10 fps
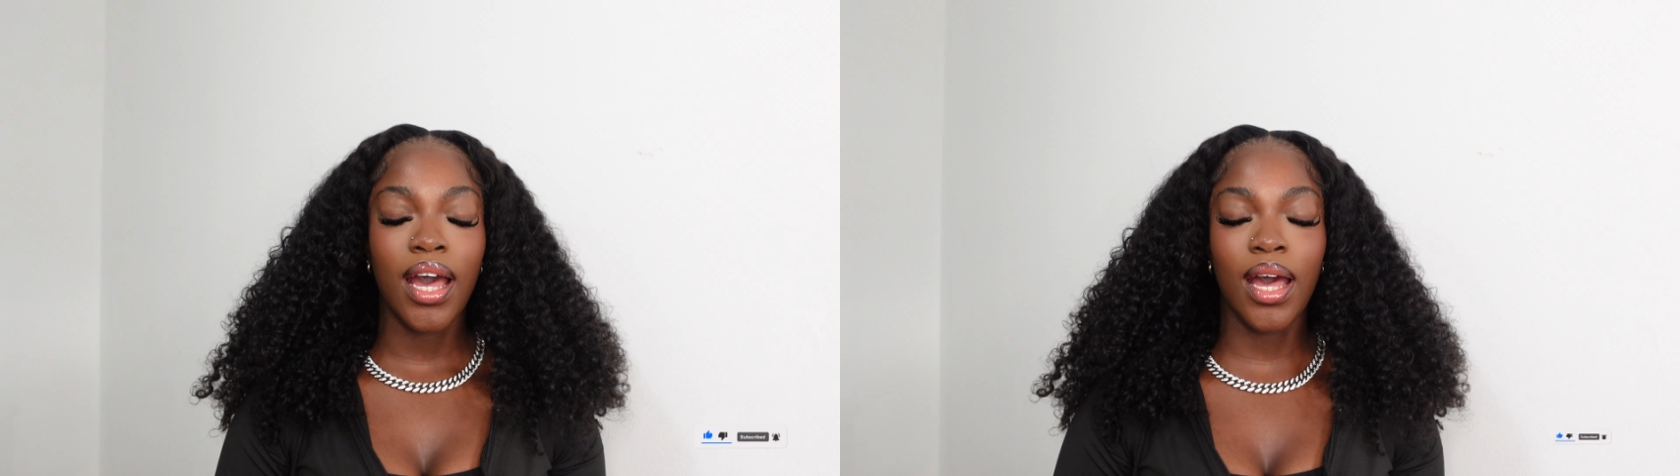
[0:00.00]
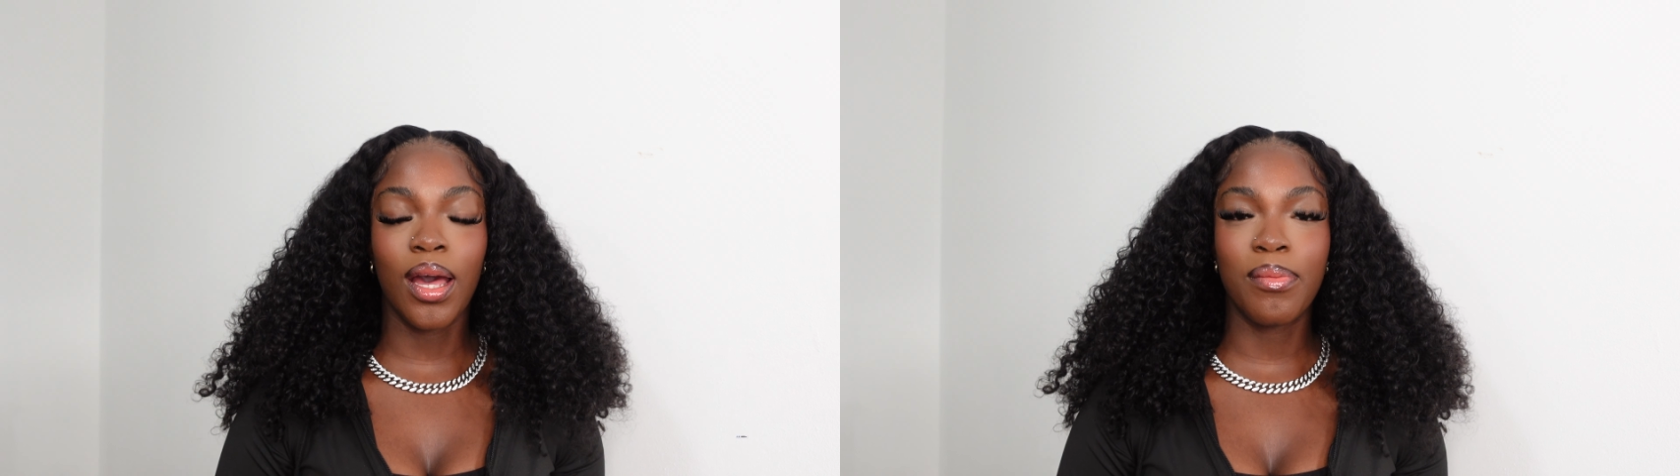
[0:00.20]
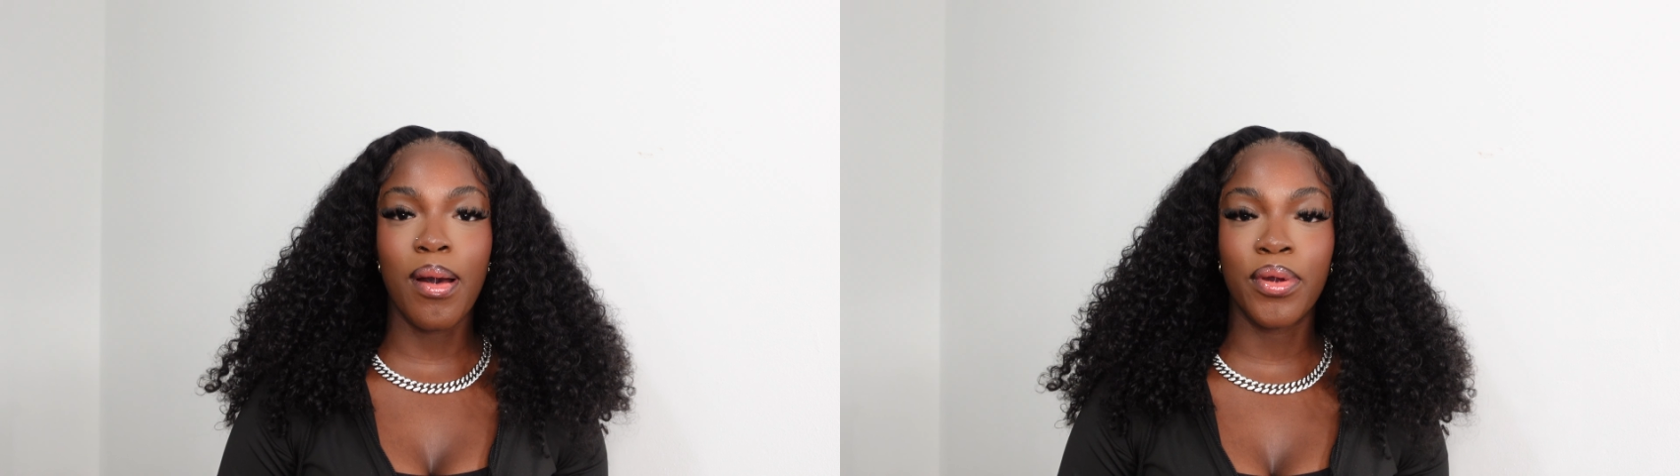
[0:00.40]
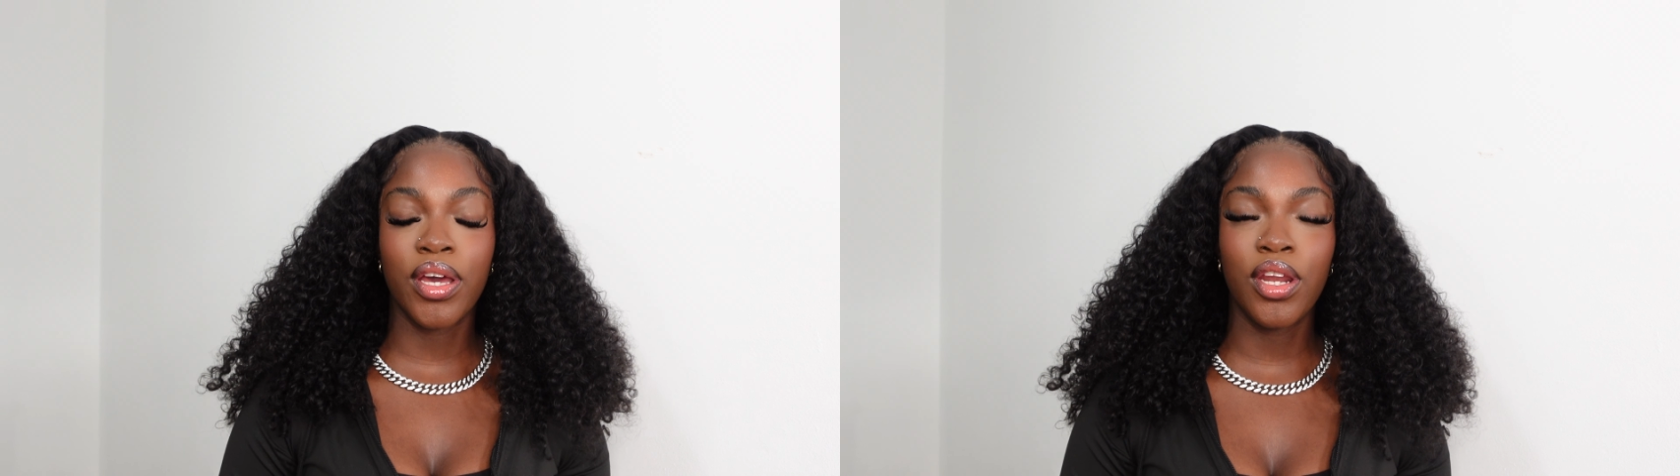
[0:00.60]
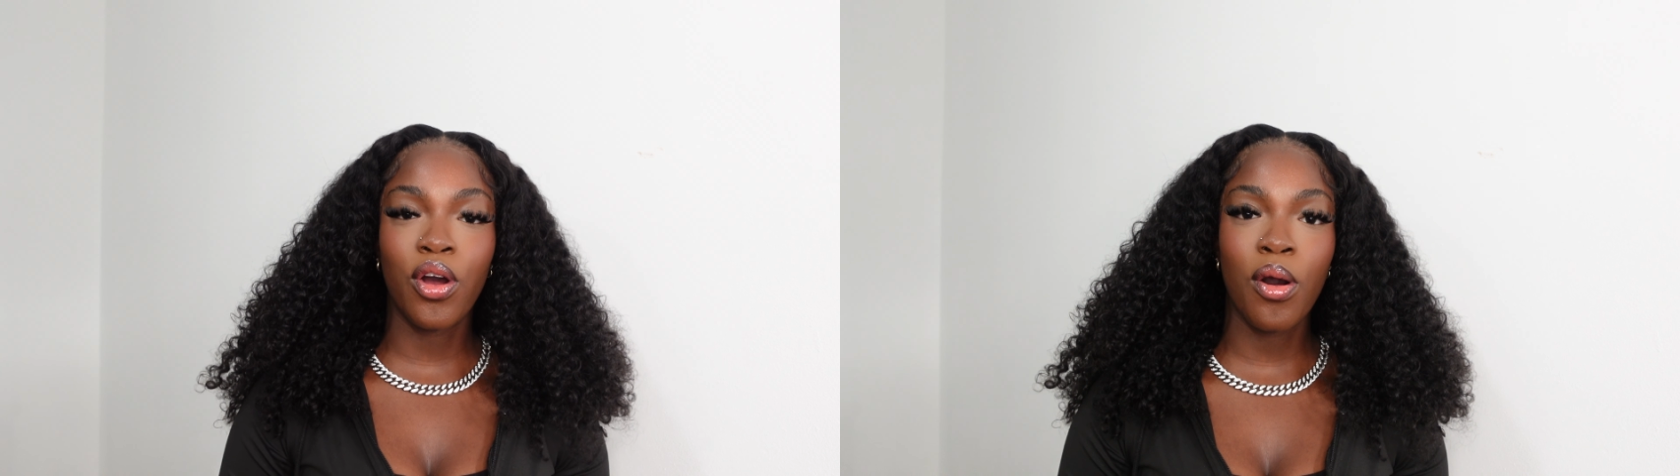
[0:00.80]
I'm
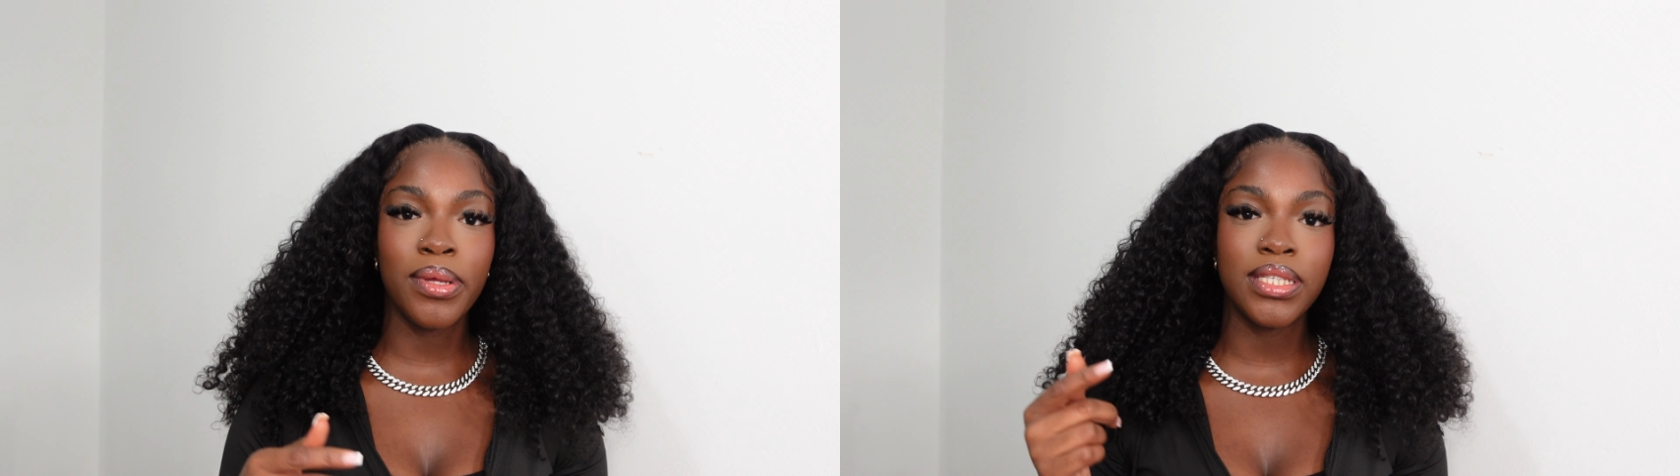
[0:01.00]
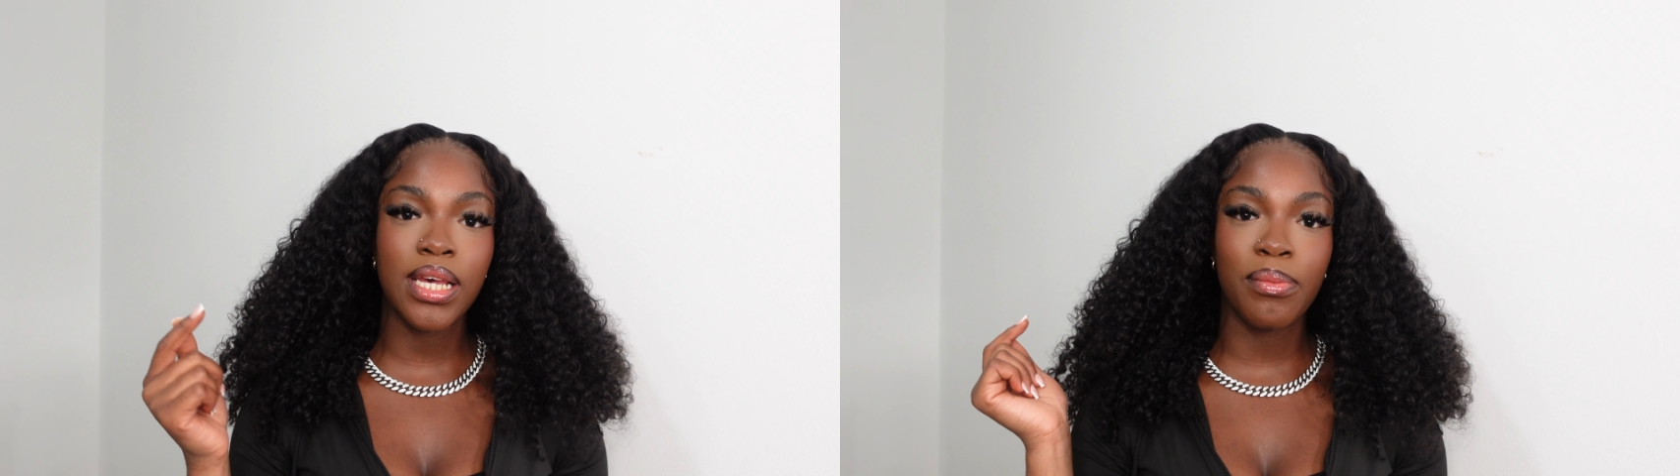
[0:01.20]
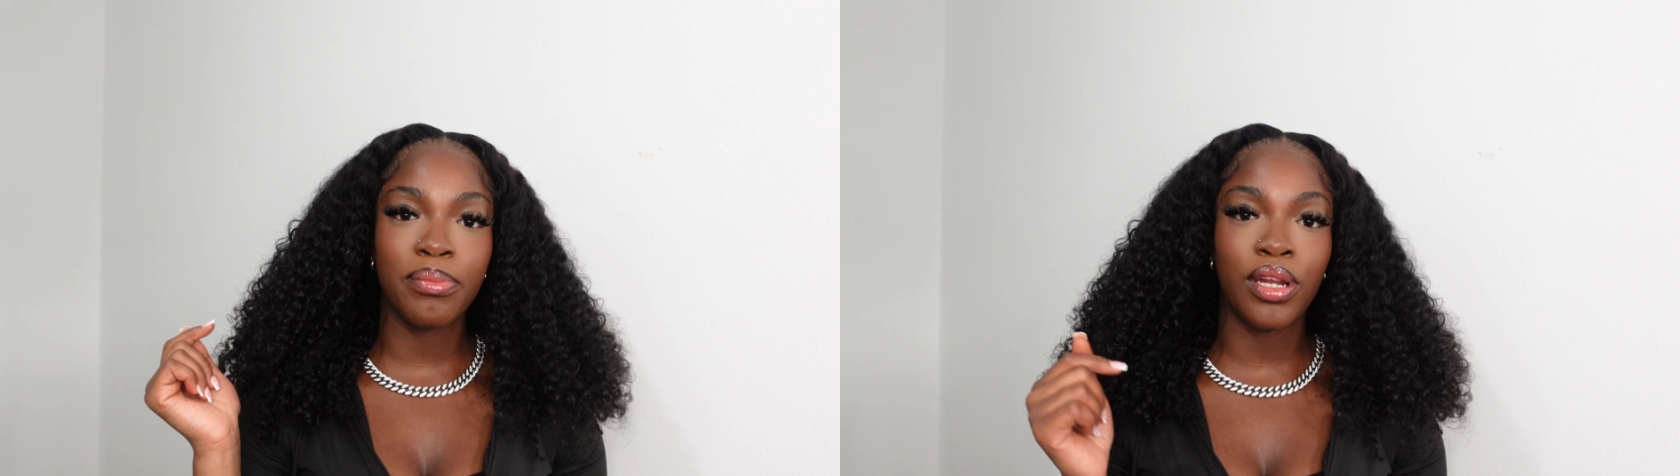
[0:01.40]
gonna comment down